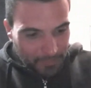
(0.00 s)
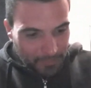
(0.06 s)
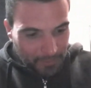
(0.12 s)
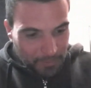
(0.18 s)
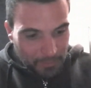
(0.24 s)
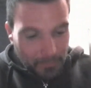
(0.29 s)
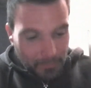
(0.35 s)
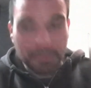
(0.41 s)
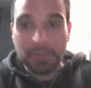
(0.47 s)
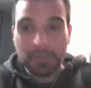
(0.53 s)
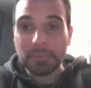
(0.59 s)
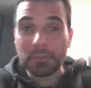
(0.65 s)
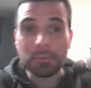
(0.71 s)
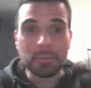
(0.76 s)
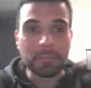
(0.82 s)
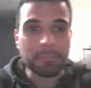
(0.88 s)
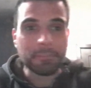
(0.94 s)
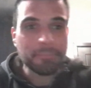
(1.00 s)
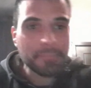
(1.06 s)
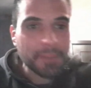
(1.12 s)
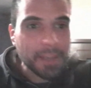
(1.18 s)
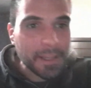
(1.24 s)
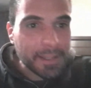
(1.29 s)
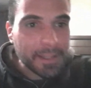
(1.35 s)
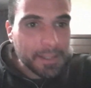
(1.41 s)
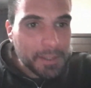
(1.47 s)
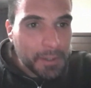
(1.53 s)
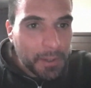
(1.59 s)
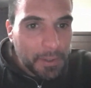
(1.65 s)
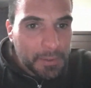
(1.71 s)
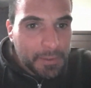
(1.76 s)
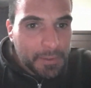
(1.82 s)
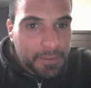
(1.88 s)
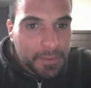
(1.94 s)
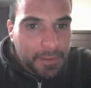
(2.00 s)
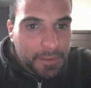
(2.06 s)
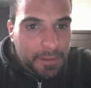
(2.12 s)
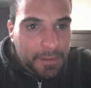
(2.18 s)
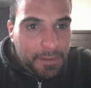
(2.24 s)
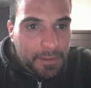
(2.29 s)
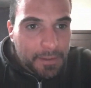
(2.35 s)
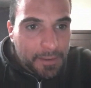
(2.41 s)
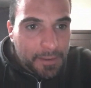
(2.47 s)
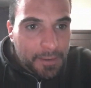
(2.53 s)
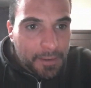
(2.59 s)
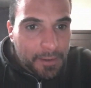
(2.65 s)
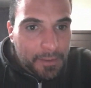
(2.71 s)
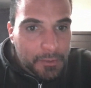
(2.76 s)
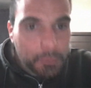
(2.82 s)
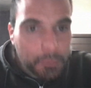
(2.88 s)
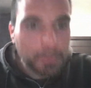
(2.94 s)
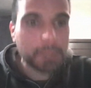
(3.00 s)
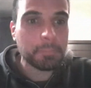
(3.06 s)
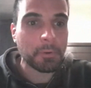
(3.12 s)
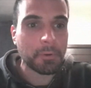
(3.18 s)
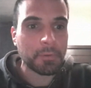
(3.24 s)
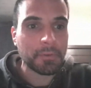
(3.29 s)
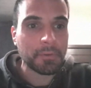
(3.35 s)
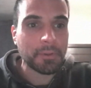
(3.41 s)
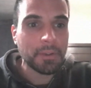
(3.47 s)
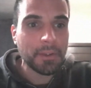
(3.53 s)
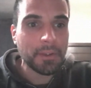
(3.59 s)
Good, 2. And he got 2 hit points.